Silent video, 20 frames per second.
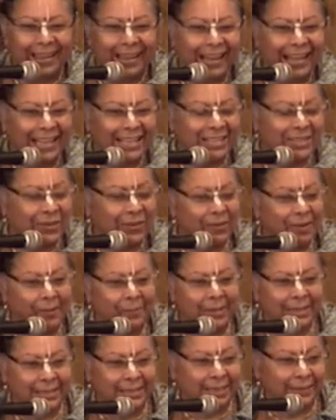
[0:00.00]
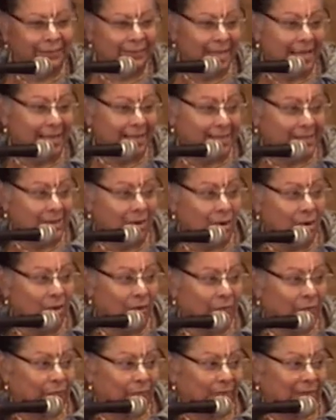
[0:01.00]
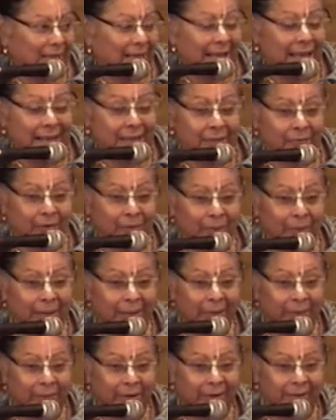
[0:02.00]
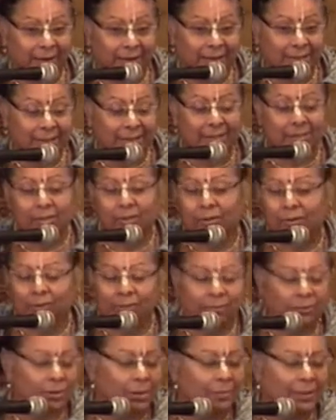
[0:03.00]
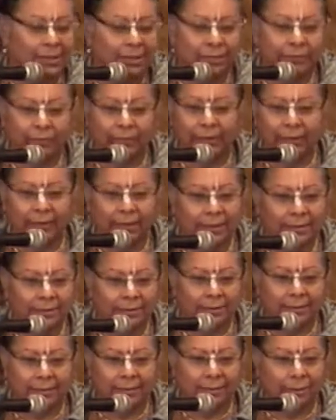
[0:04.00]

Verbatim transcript: And so Vamanadev takes all of the land from Bali Maharaj, and so many different things,